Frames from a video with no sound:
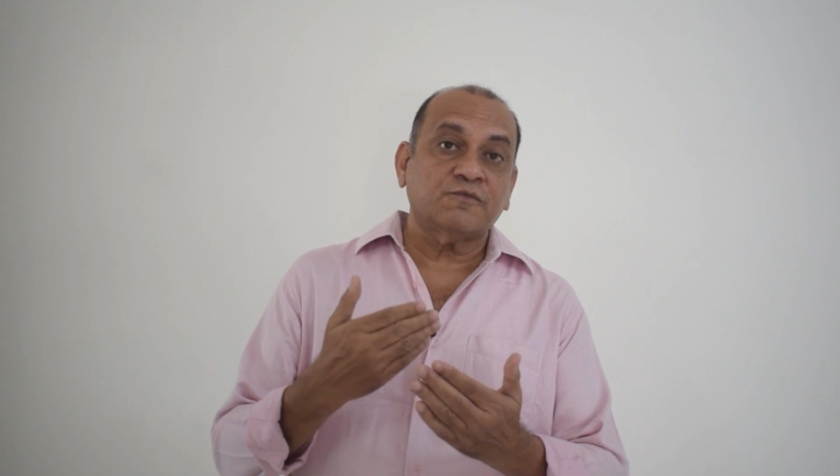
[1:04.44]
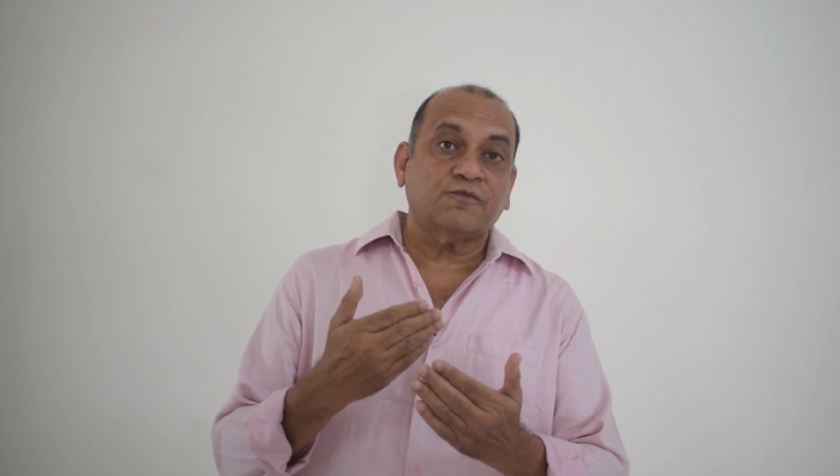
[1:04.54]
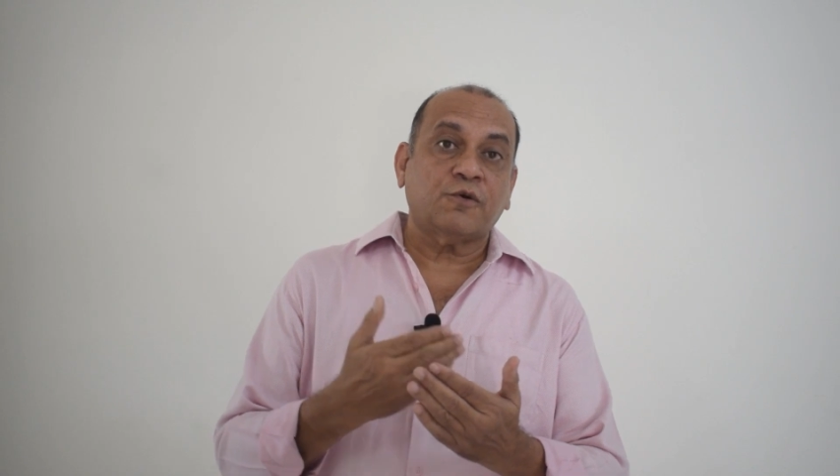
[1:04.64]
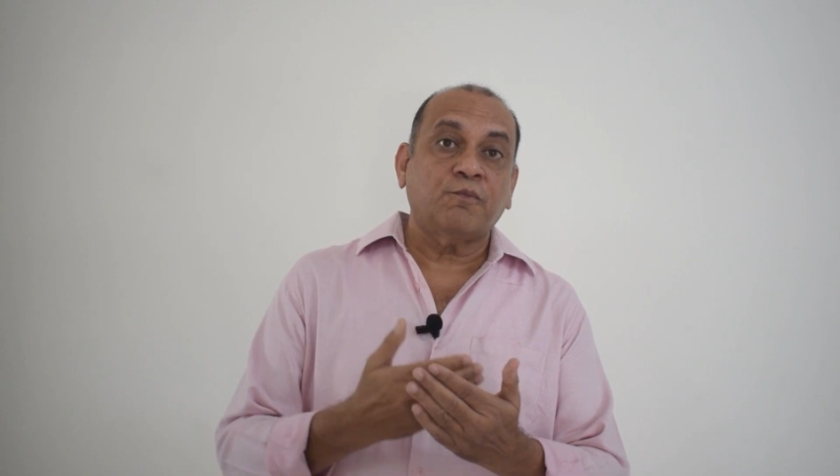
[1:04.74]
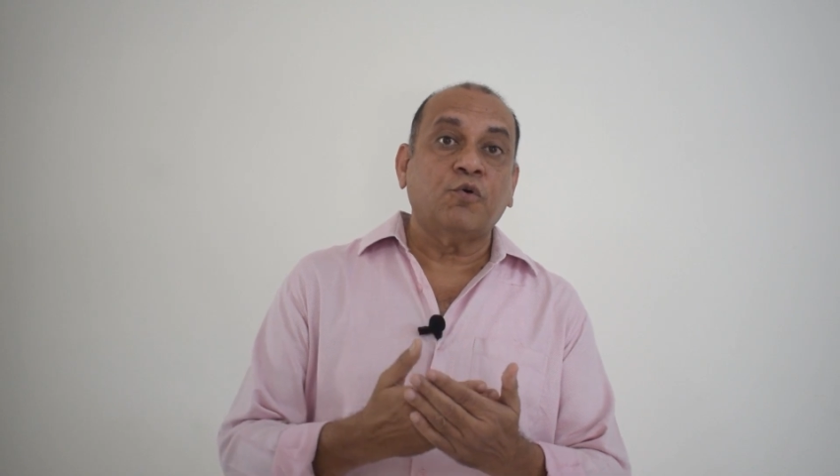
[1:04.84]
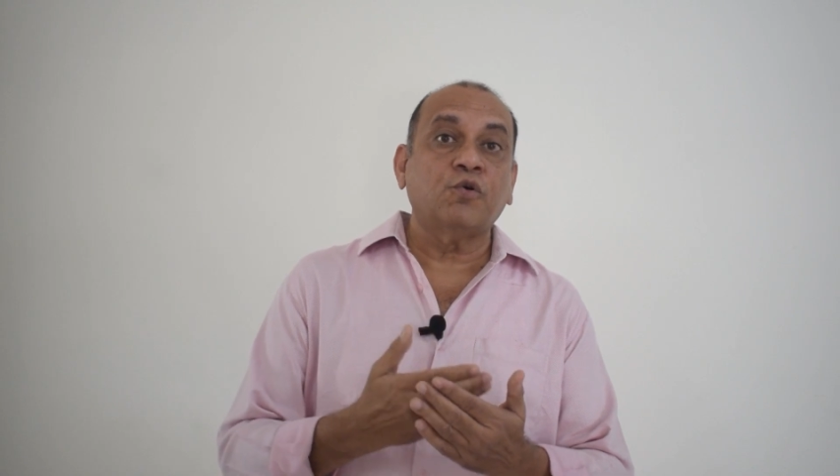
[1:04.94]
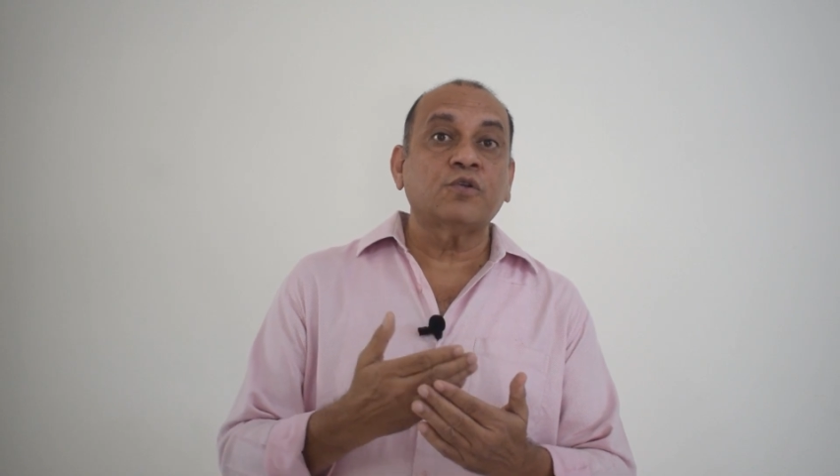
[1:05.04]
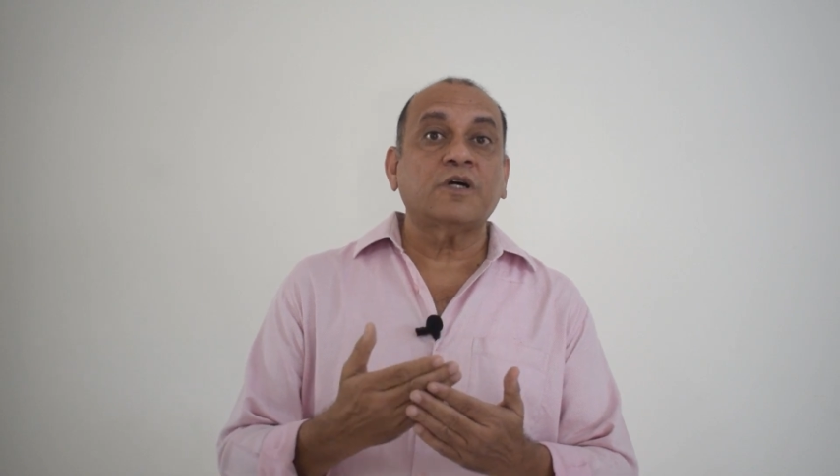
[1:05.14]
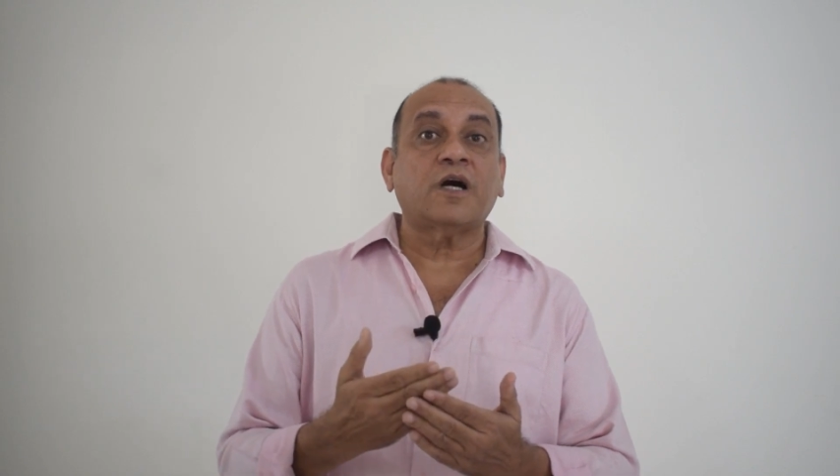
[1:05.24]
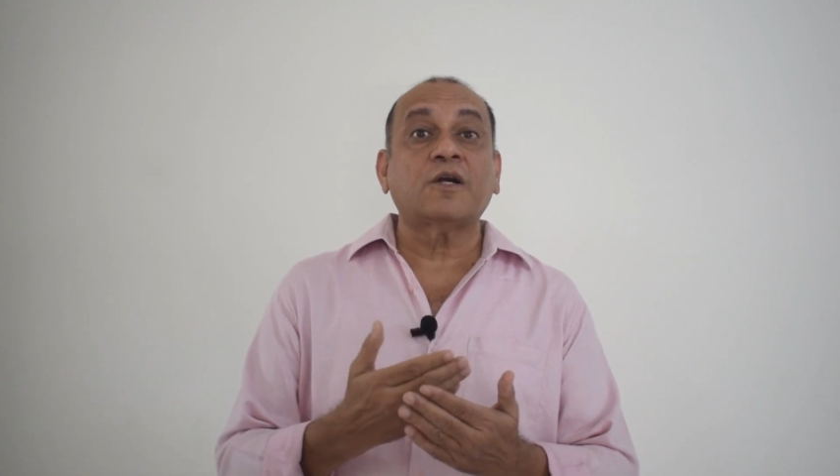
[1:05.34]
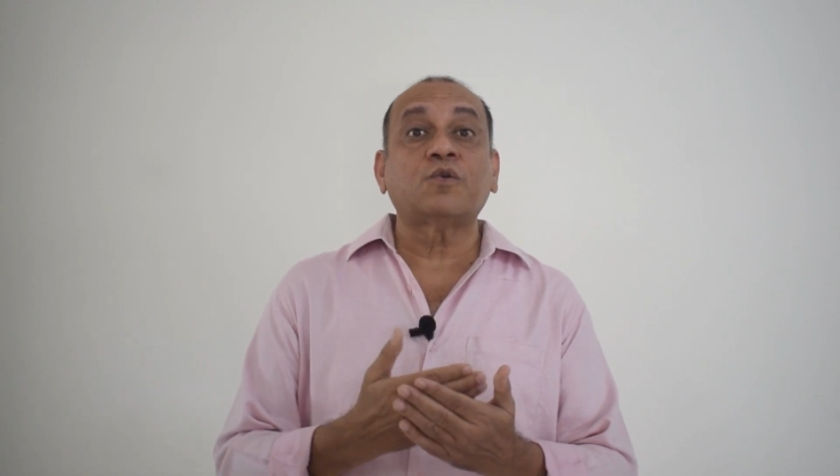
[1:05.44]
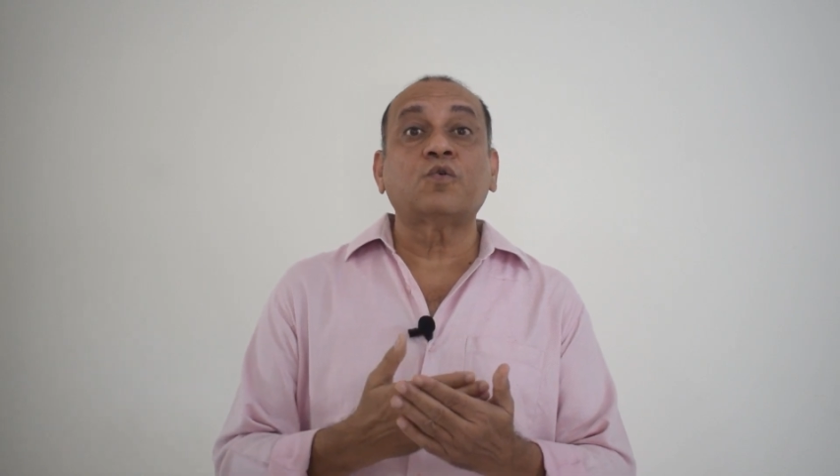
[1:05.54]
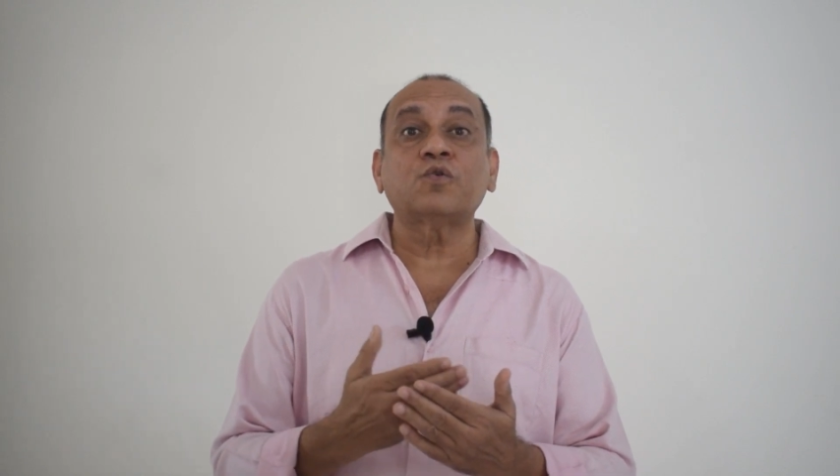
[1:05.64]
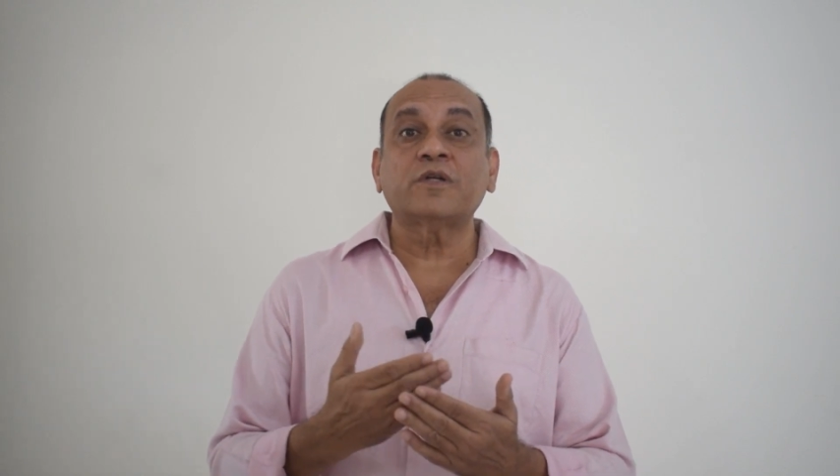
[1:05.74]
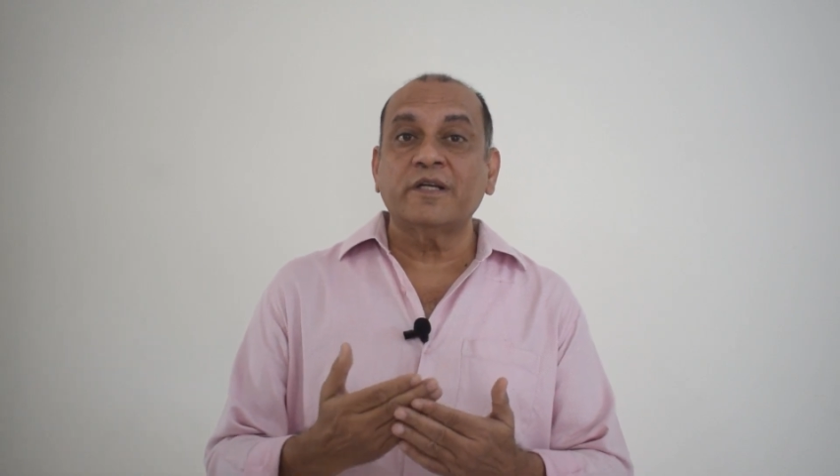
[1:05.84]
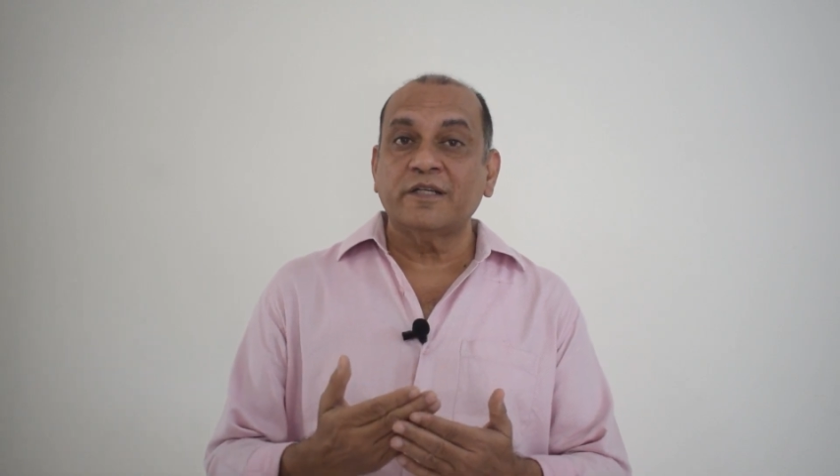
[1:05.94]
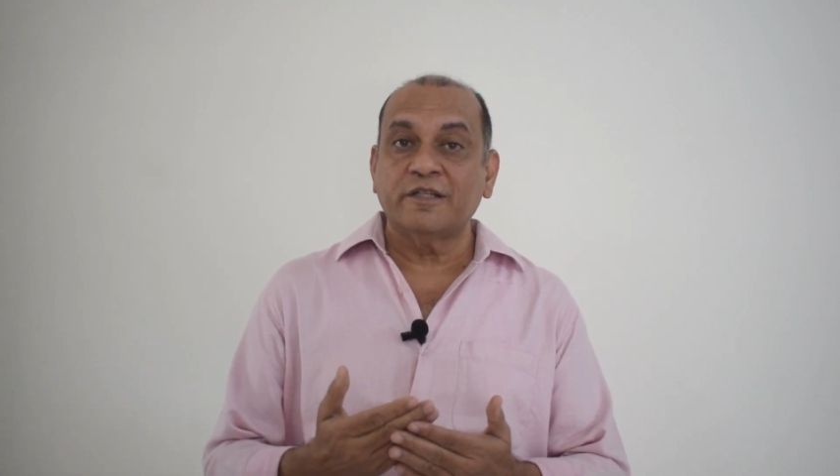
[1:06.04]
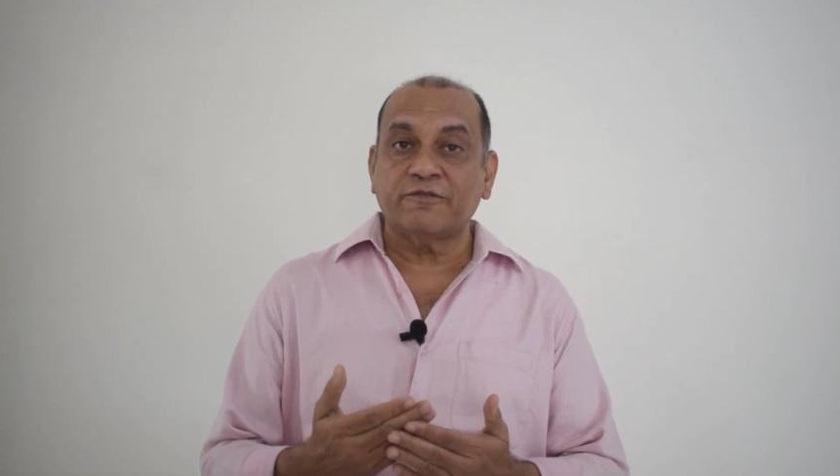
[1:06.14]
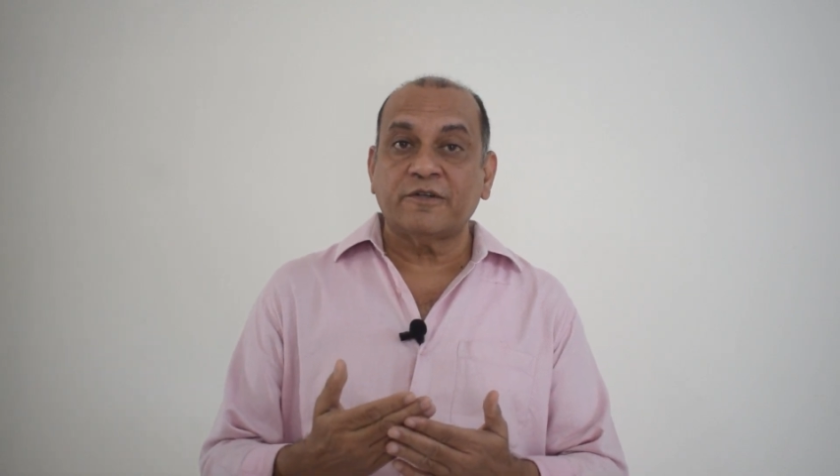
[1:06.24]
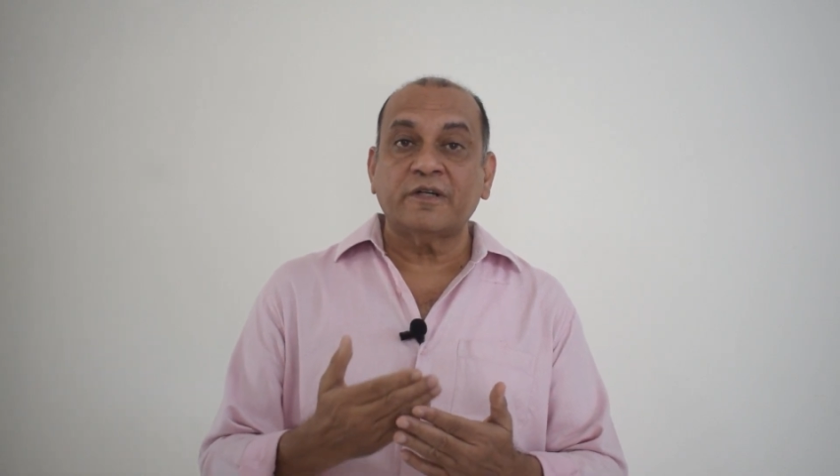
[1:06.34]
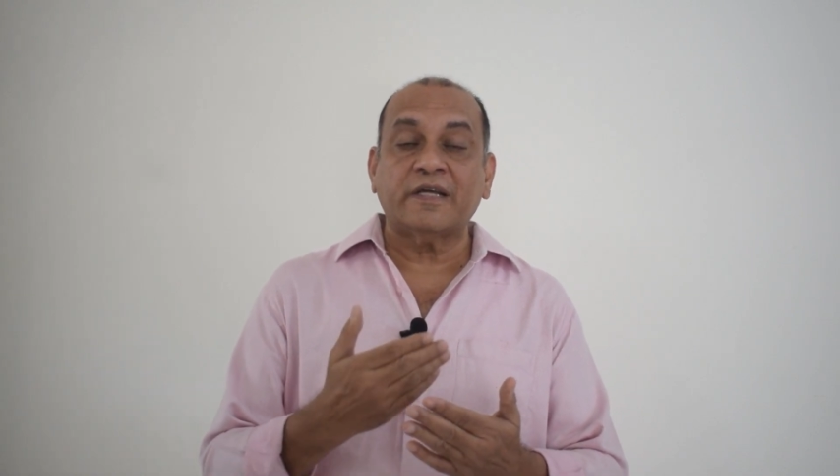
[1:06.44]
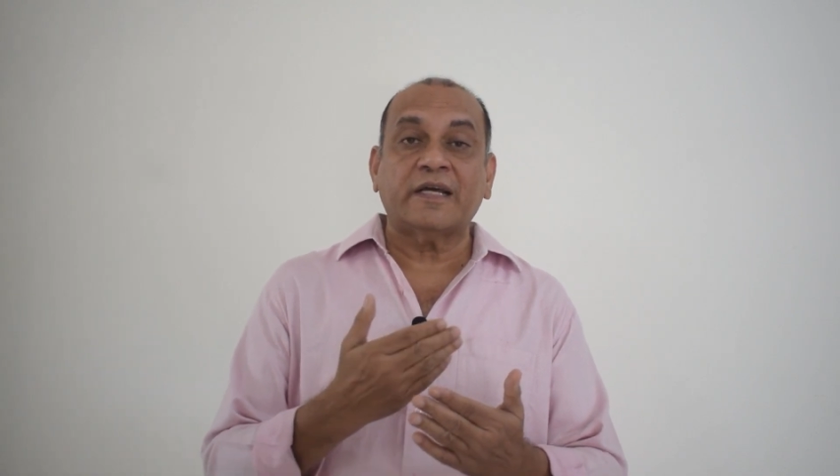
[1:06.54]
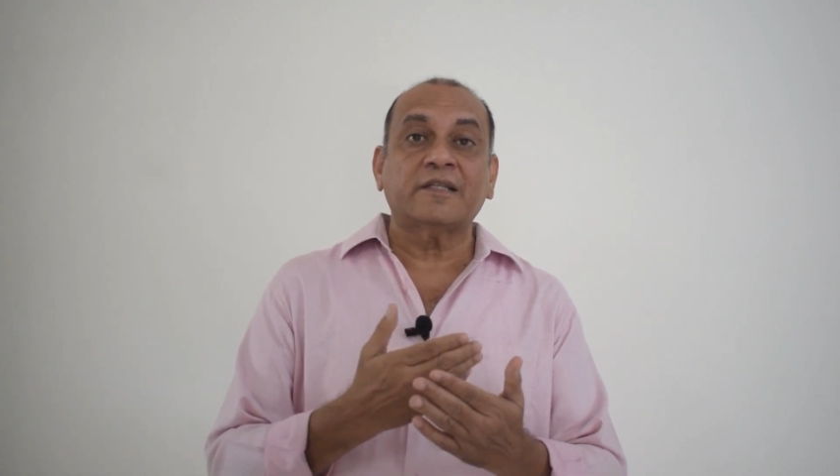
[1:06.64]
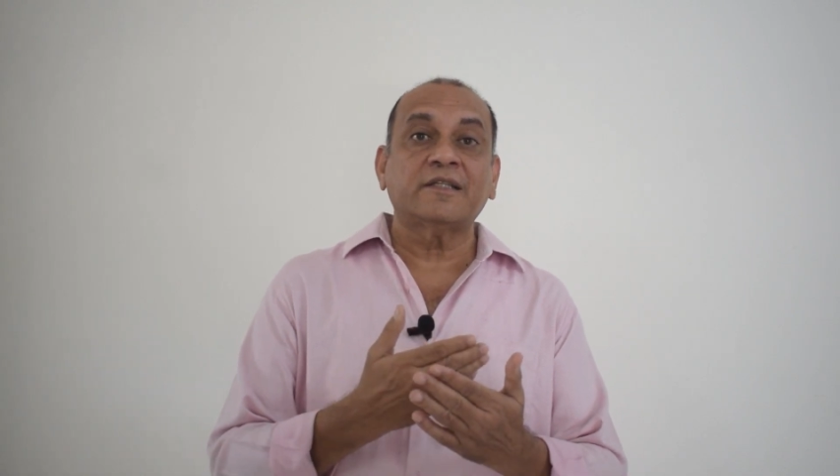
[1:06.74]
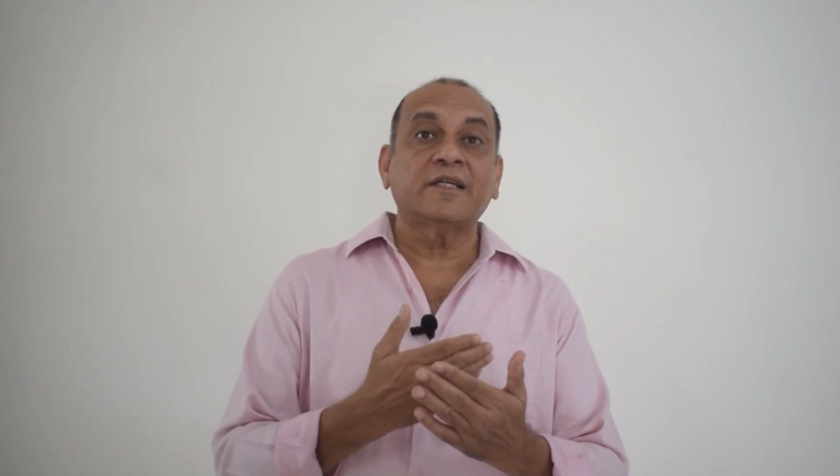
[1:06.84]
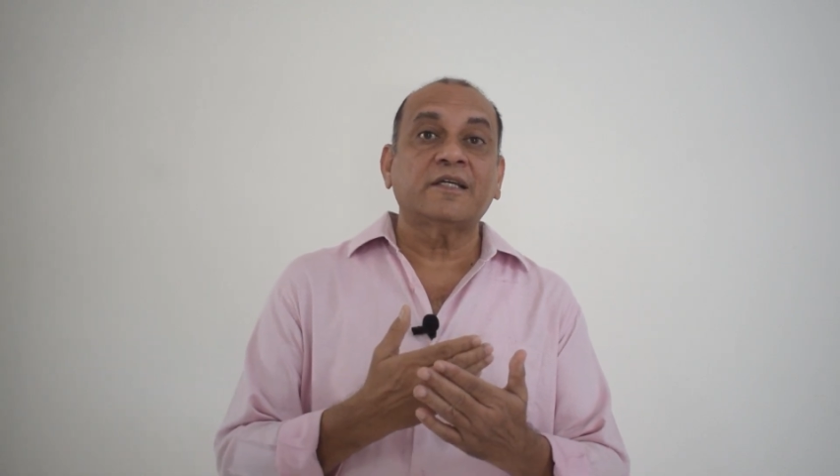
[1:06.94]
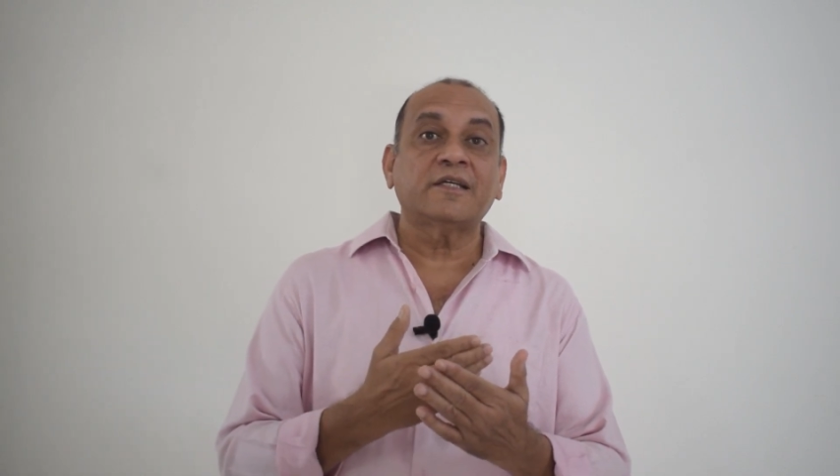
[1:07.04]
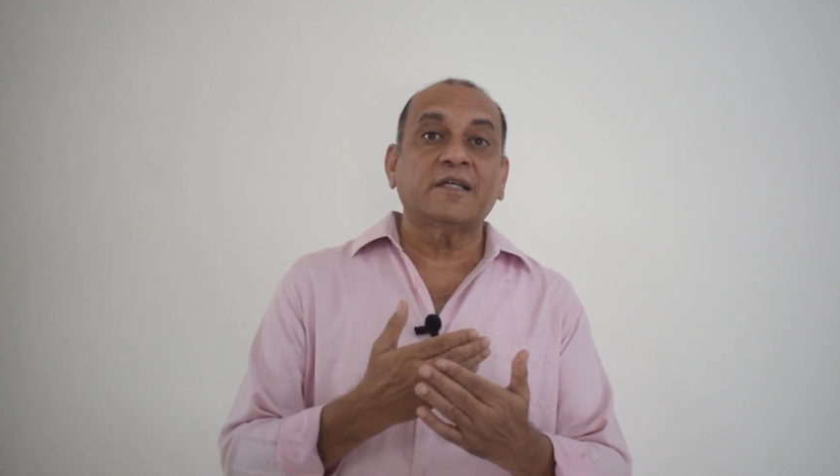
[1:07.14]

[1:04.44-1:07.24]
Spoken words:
for both are totally different, and the